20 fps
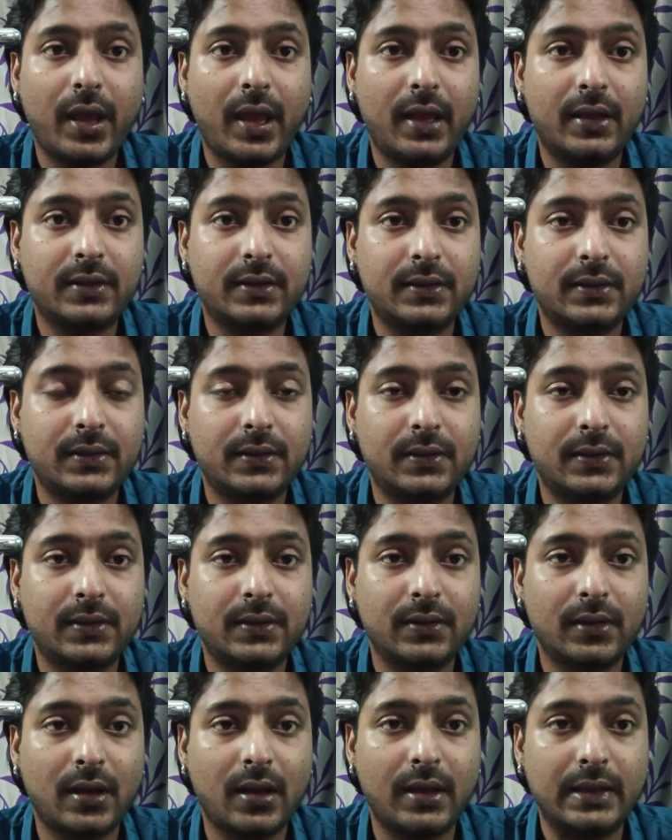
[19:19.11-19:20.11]

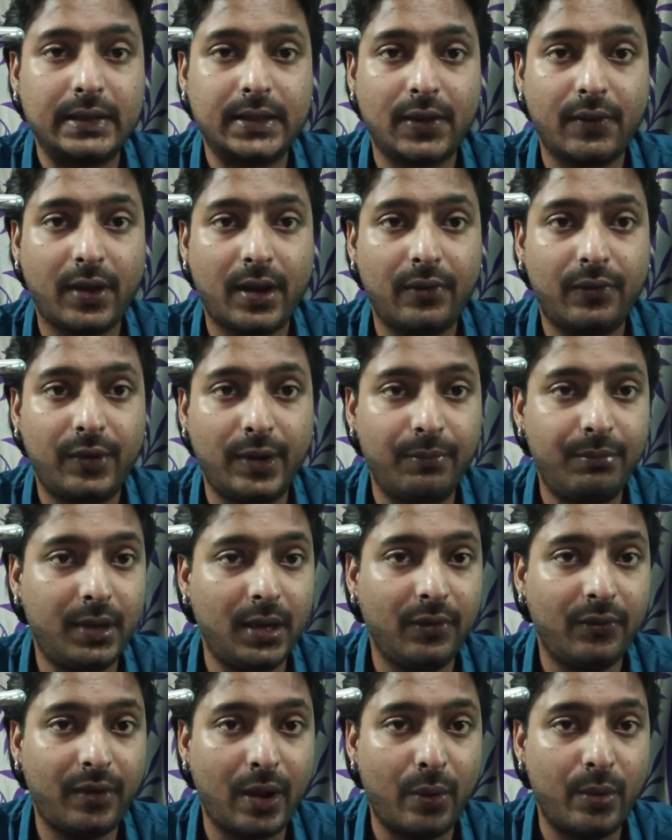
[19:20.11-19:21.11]

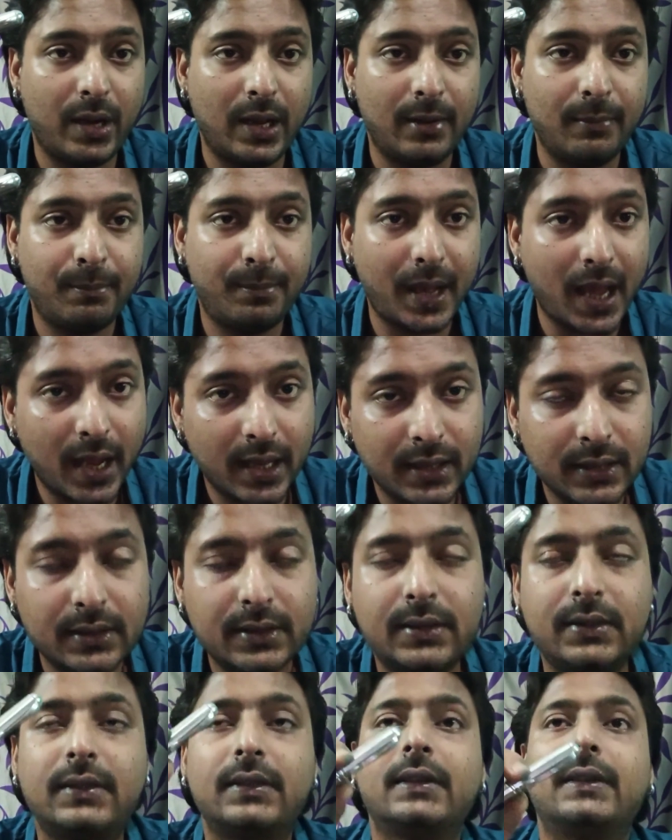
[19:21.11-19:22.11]
X750 fountain
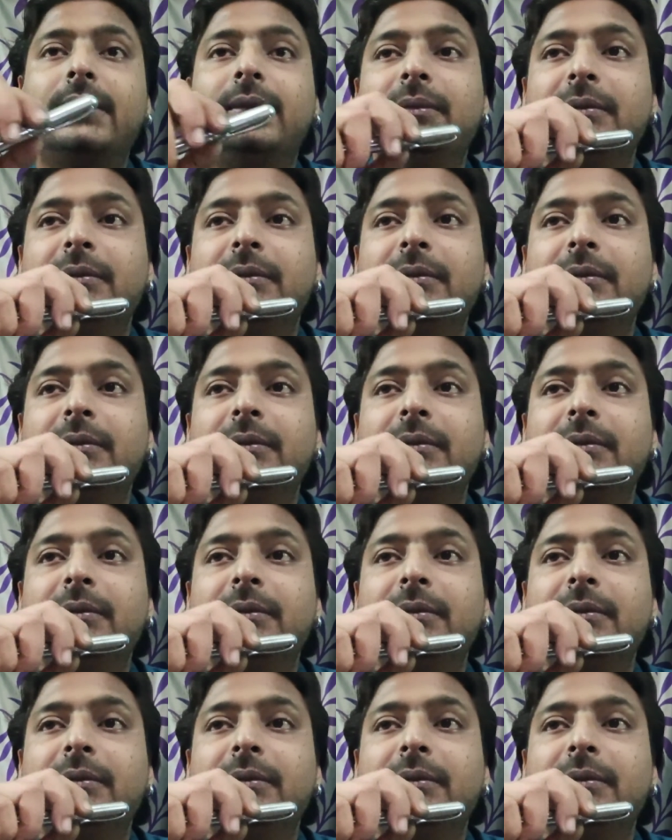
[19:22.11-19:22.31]
pens?